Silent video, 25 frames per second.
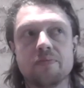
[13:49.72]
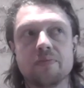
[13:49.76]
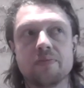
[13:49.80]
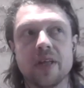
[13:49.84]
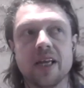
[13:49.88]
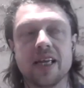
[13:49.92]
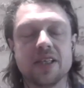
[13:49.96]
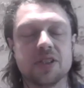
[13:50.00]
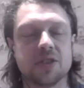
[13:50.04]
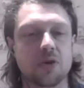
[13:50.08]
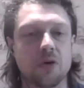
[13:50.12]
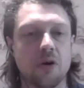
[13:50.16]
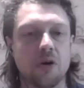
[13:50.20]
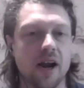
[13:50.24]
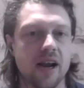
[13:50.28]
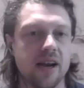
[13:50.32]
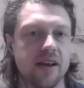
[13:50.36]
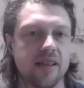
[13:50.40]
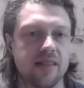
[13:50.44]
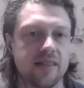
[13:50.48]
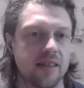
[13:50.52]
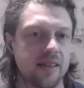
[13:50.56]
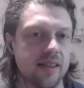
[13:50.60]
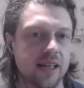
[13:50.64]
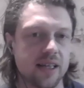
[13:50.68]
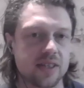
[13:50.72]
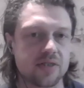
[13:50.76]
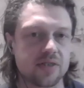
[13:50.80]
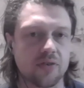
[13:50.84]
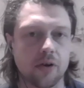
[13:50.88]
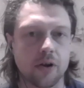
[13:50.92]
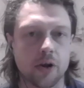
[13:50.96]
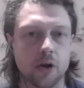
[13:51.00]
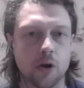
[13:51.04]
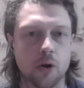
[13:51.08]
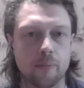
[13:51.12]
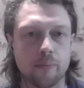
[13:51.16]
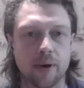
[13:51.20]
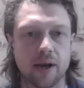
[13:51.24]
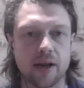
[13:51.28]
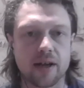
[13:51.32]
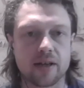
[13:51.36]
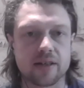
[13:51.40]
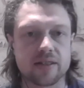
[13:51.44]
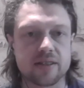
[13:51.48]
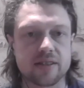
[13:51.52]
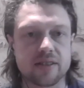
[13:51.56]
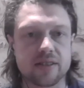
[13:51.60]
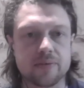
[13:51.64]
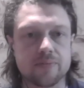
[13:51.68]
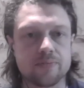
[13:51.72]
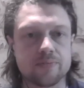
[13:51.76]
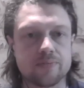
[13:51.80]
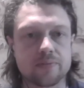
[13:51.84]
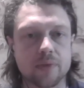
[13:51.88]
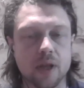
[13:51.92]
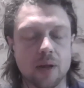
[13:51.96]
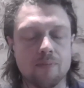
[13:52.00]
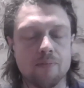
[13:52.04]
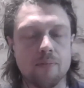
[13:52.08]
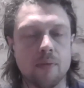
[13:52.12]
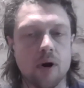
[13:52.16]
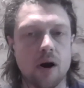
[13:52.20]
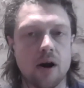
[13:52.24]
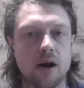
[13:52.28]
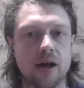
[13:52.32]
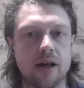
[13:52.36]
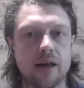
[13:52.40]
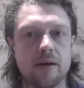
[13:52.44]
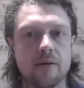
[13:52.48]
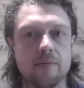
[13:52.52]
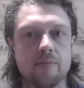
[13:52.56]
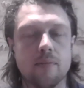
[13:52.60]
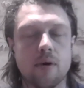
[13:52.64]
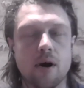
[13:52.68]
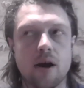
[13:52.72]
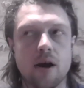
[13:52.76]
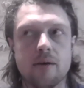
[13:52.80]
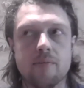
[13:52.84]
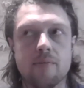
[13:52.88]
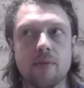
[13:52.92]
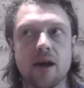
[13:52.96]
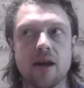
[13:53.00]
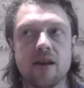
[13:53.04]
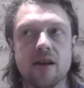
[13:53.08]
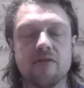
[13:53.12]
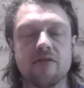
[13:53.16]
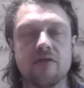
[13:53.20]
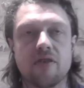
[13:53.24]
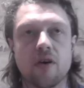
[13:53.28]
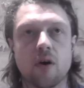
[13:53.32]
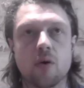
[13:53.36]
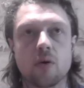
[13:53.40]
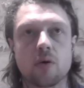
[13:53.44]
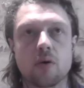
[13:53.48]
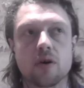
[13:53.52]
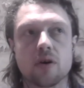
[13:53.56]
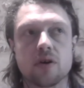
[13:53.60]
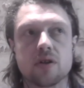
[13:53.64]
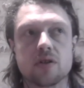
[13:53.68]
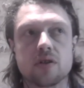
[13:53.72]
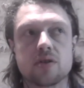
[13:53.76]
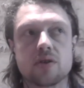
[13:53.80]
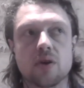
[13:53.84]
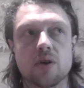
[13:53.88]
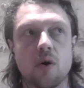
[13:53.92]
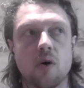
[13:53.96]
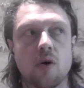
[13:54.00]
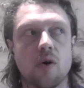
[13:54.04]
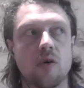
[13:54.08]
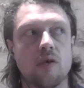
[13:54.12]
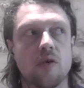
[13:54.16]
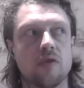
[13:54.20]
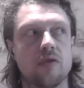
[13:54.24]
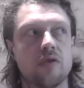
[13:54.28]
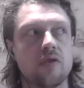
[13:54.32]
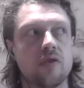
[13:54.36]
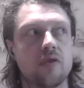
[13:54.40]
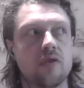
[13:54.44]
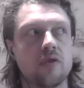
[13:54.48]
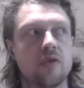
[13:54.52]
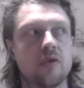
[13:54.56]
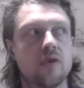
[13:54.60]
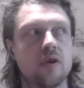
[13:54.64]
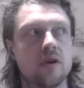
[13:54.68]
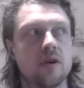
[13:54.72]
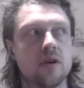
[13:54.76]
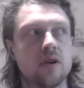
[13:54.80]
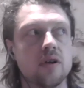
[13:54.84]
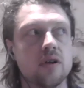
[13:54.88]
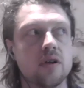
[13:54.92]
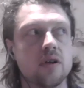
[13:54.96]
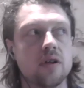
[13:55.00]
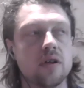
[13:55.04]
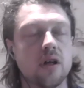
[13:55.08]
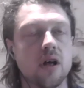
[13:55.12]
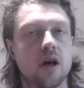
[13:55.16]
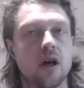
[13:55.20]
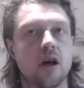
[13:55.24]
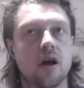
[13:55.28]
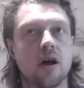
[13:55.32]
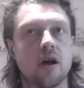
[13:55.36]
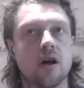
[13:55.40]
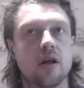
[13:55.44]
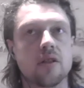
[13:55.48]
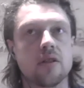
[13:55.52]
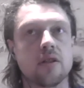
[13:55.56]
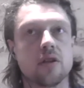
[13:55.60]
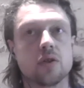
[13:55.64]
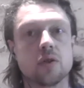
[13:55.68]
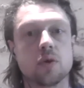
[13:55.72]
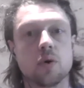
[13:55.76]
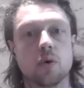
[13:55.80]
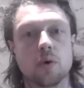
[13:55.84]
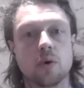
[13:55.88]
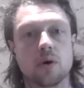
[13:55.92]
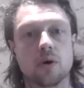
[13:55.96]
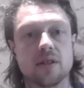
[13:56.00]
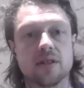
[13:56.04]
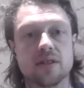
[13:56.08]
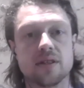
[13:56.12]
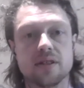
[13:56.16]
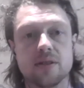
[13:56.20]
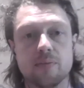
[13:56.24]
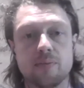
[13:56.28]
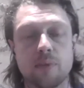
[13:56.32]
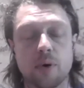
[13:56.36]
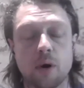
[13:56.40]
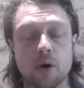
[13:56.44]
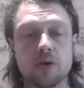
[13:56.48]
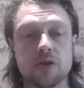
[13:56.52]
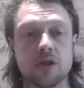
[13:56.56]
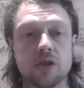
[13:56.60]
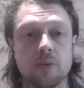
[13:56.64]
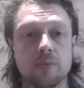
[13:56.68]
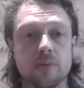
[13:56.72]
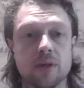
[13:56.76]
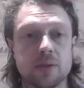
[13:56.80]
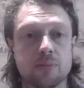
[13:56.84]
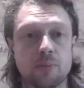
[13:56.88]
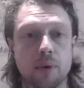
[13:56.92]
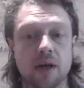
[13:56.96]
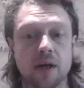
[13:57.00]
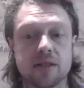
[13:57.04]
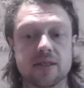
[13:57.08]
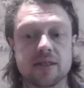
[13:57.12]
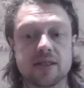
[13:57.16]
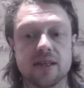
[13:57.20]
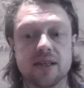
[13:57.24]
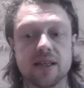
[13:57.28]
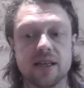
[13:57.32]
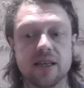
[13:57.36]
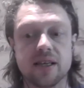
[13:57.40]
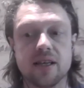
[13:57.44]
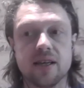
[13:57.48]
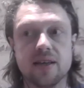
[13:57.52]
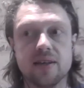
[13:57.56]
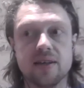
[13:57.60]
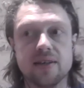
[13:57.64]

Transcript: integrate anything that's very complex. My main focus of the talk at the symposium is basically